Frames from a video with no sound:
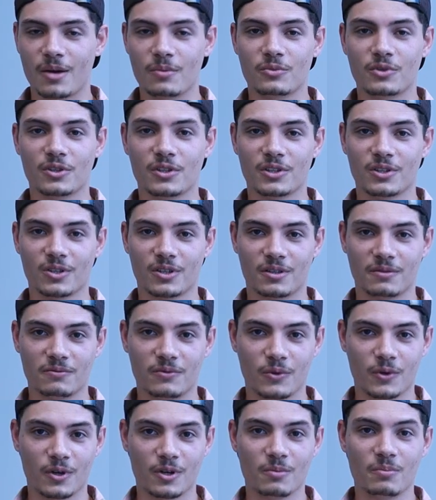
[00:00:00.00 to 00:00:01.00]
I'm really
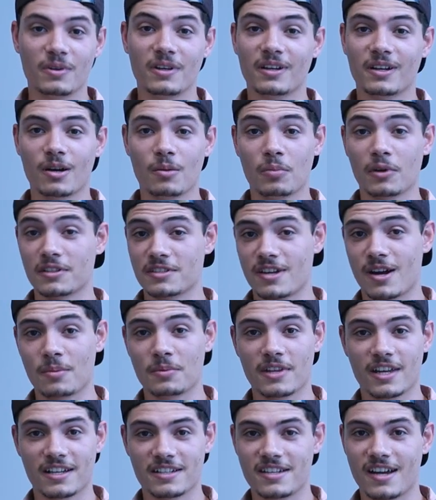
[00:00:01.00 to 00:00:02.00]
looking forward to being up on
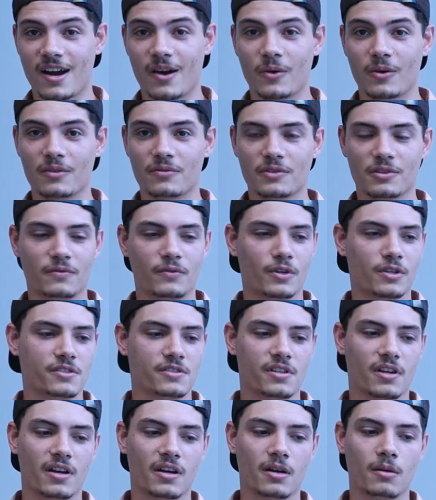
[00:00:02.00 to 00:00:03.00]
top of that tower for the
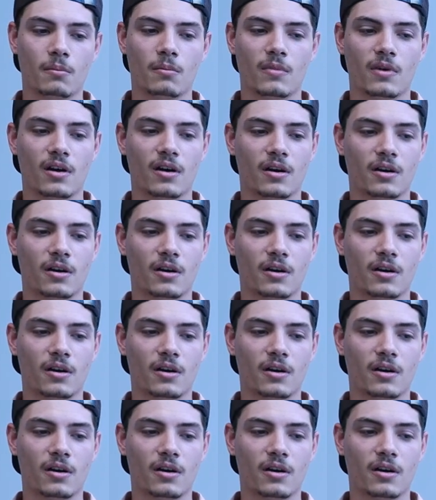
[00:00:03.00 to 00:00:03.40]
first time.